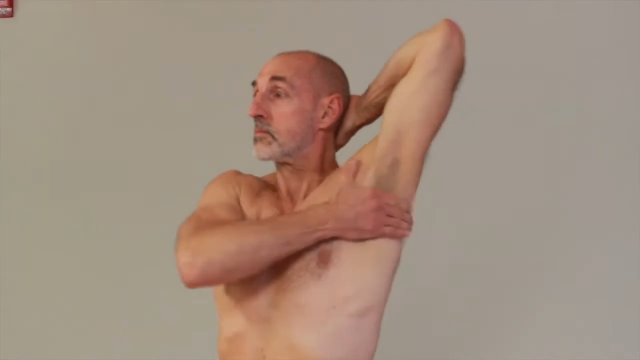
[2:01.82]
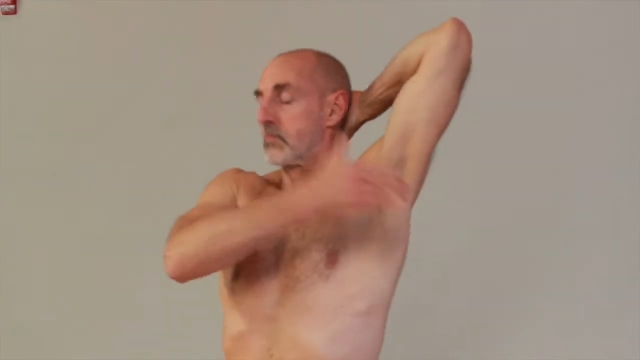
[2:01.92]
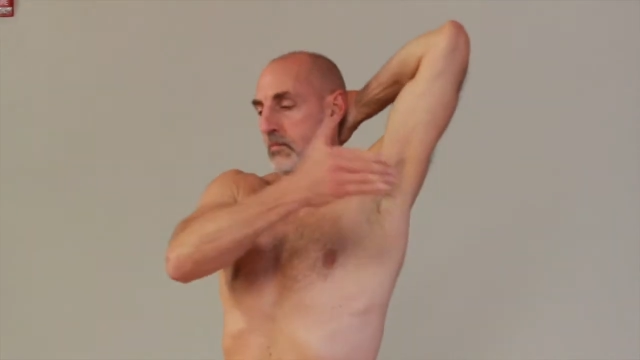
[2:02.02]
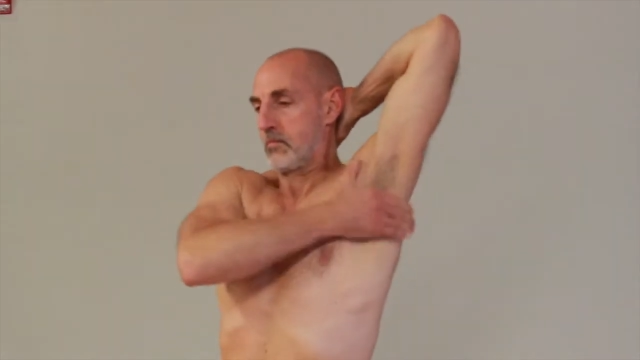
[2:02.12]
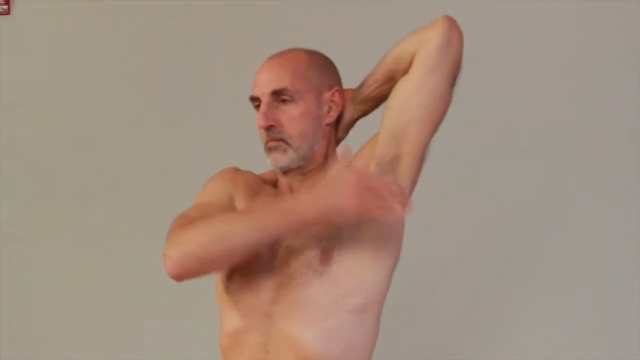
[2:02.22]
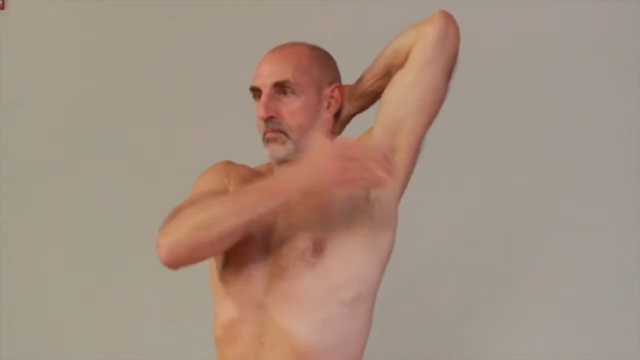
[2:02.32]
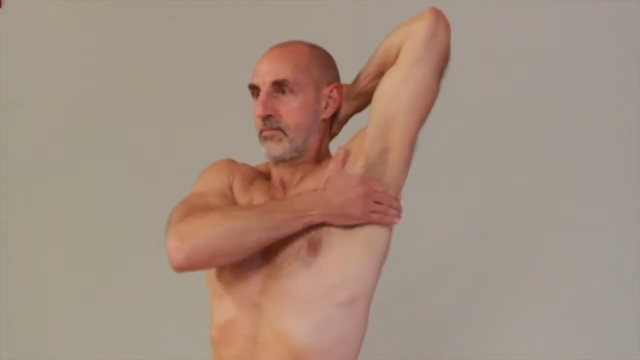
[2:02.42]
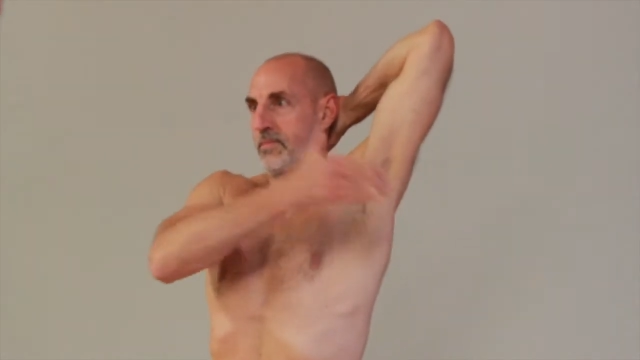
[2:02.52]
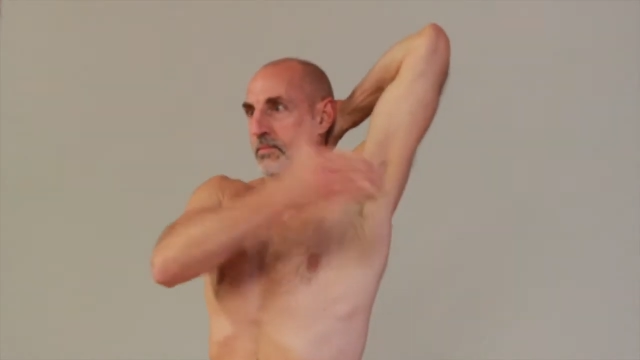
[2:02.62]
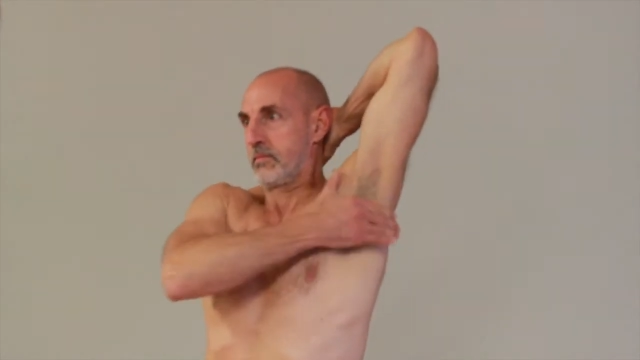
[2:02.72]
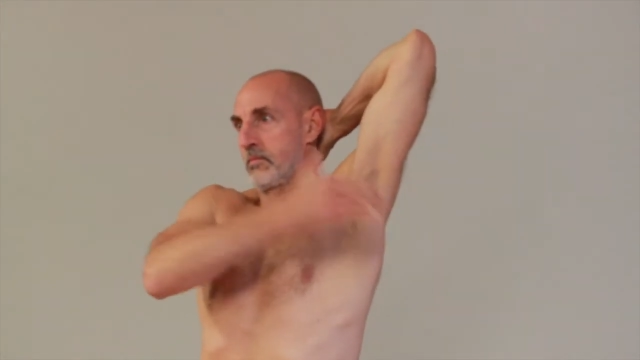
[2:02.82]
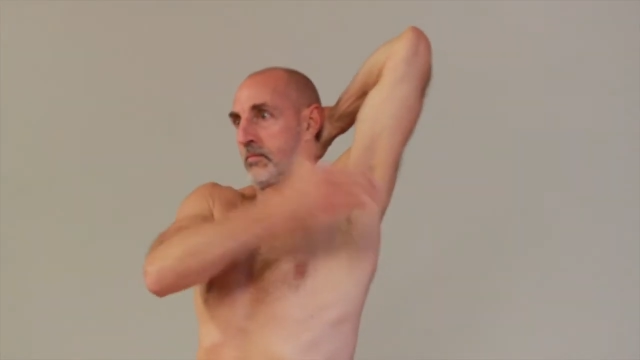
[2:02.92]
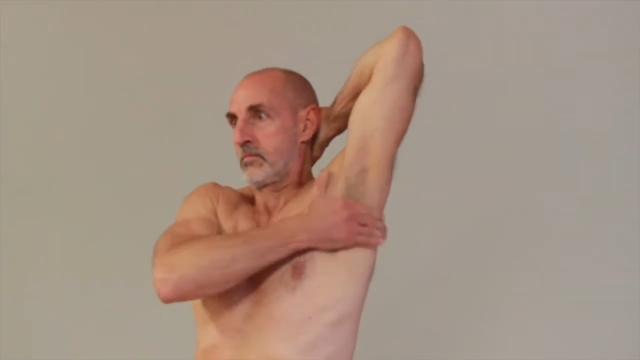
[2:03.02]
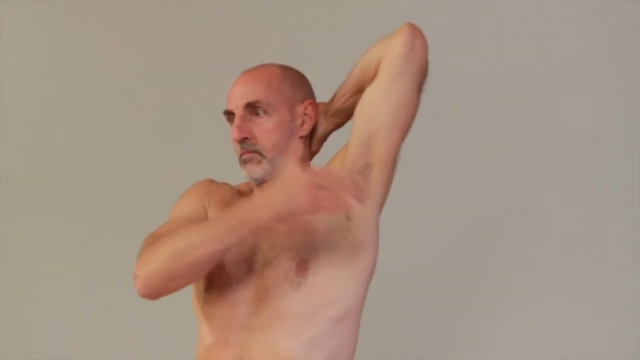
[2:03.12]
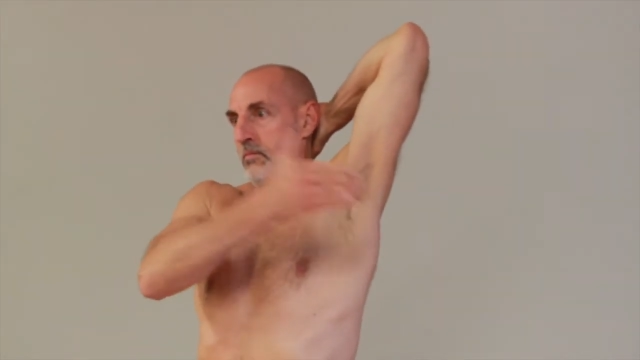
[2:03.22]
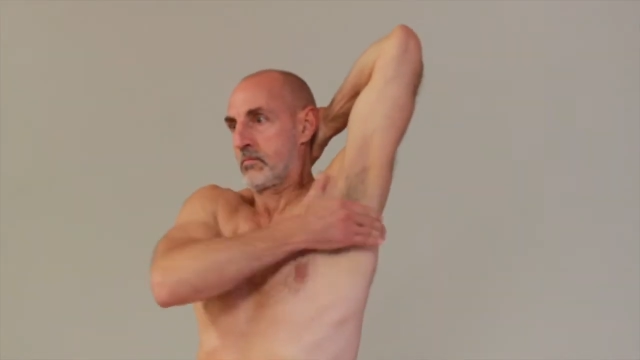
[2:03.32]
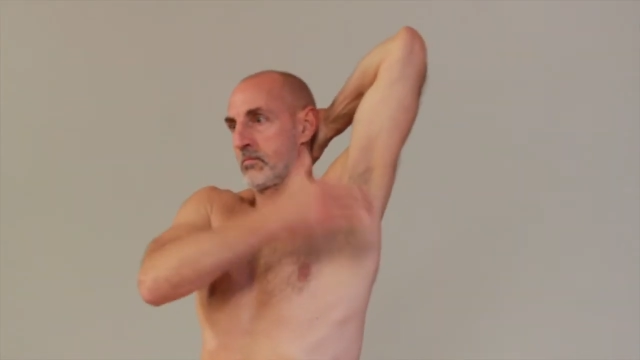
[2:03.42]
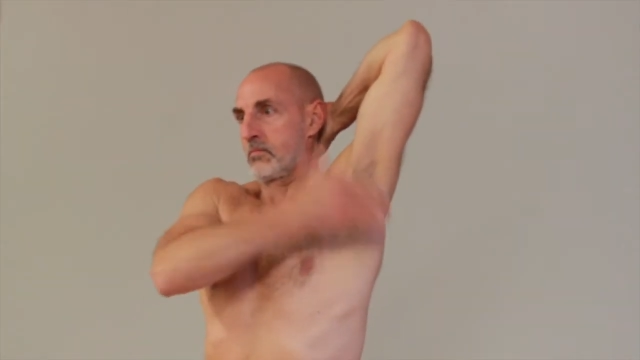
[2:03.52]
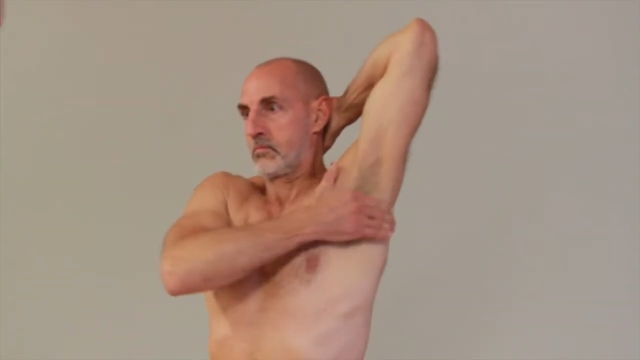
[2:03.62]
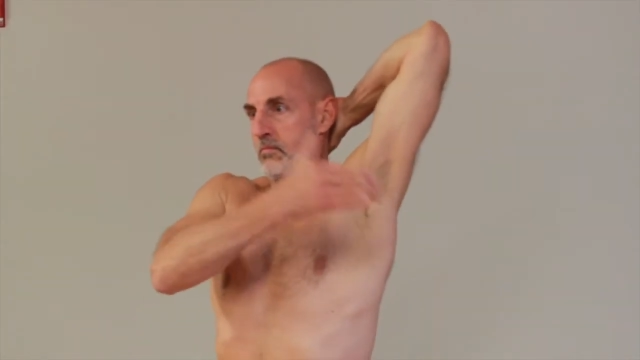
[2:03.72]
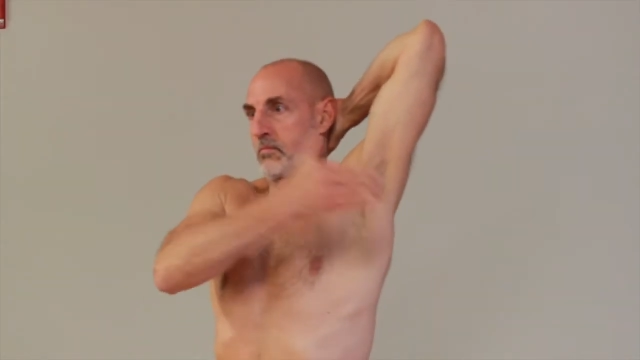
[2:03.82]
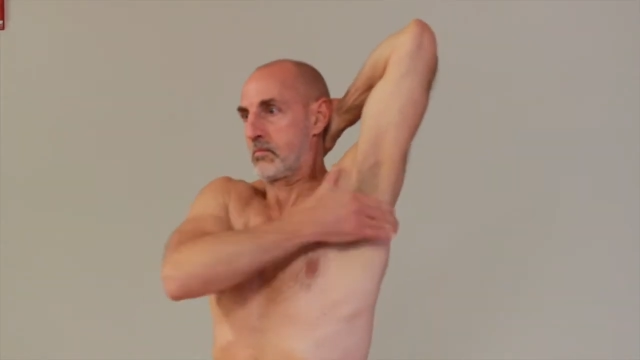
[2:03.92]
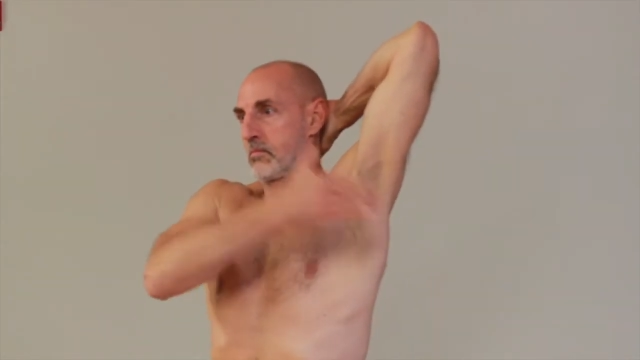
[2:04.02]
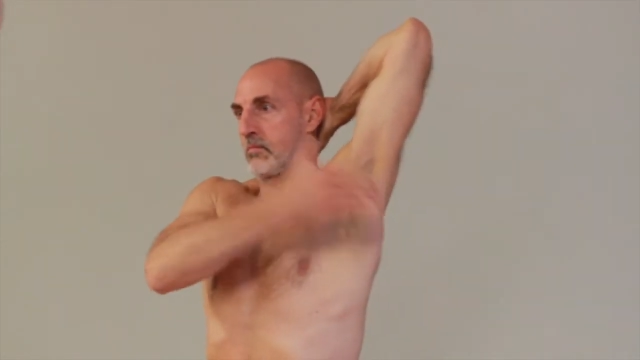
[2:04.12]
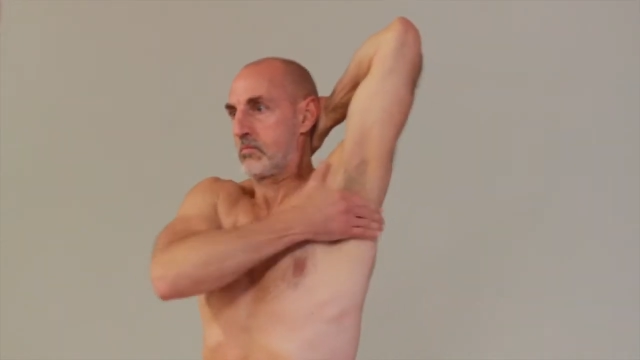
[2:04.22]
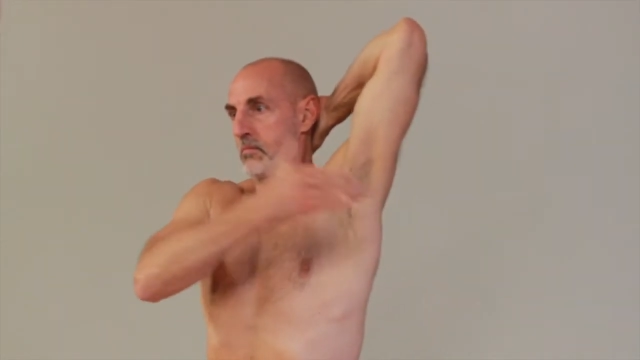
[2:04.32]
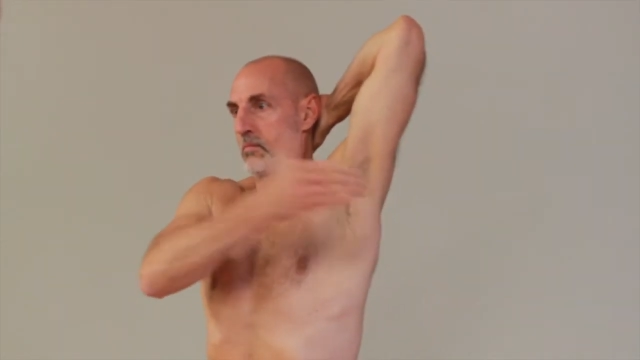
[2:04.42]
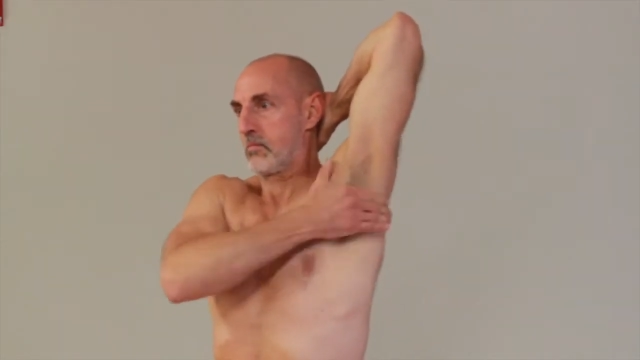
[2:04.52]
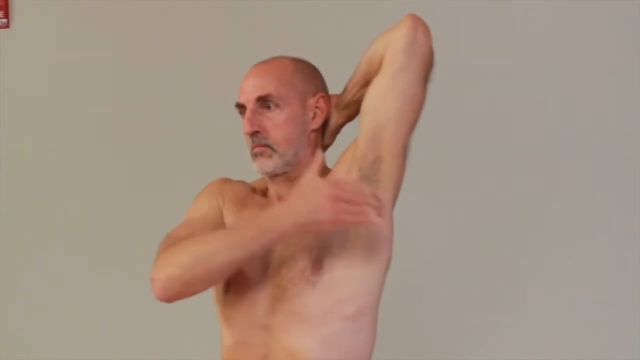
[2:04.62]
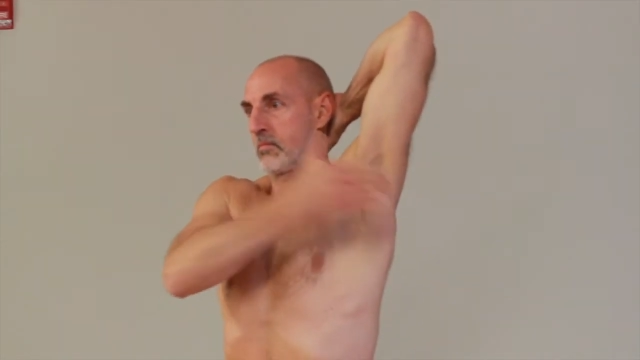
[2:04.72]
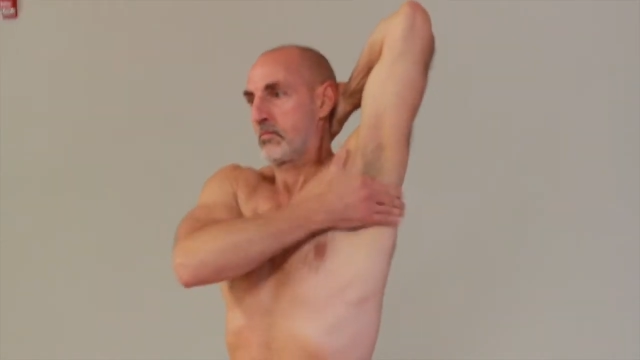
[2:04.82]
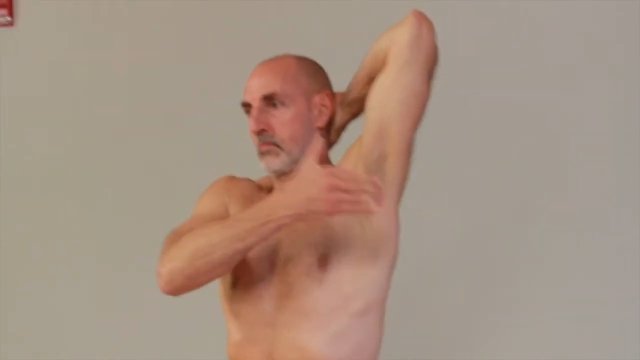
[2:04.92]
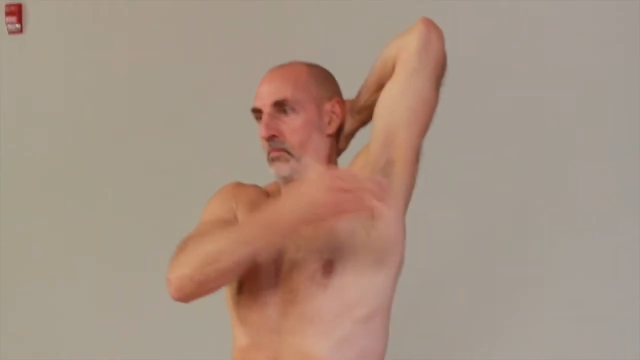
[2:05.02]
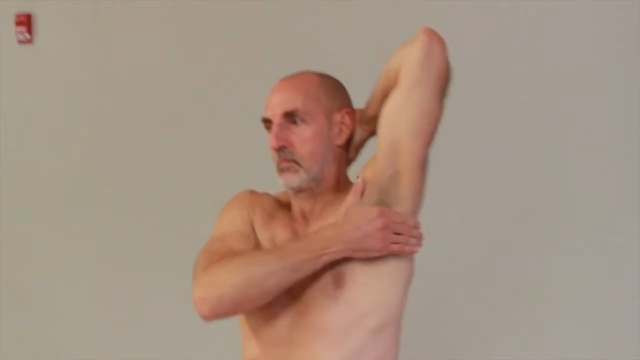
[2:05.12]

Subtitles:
armpit, which is a very high